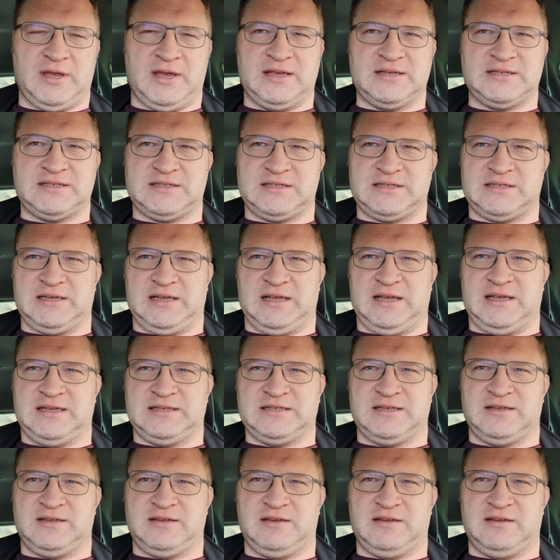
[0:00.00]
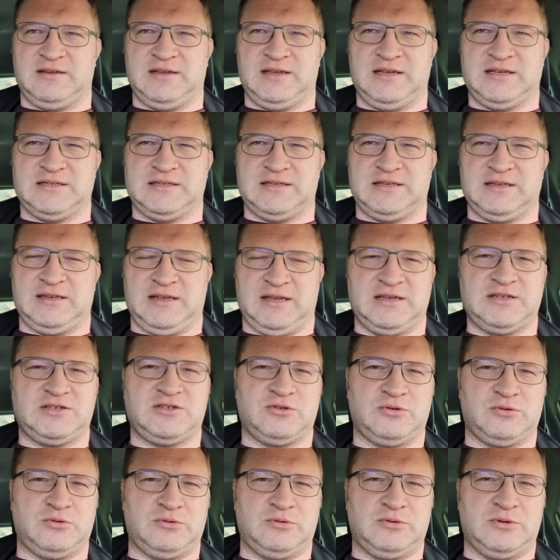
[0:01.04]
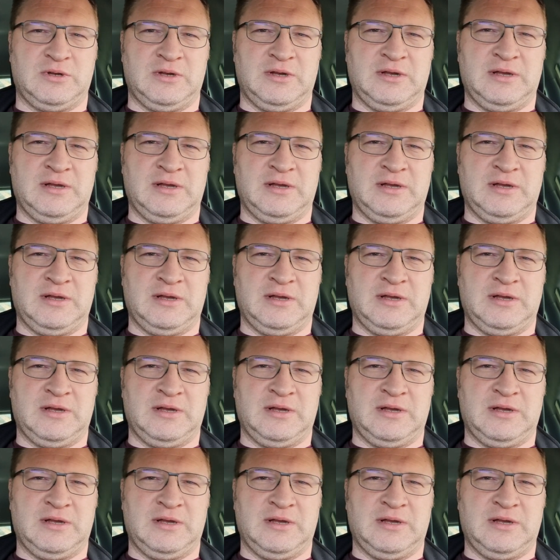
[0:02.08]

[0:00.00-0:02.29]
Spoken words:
is an issue.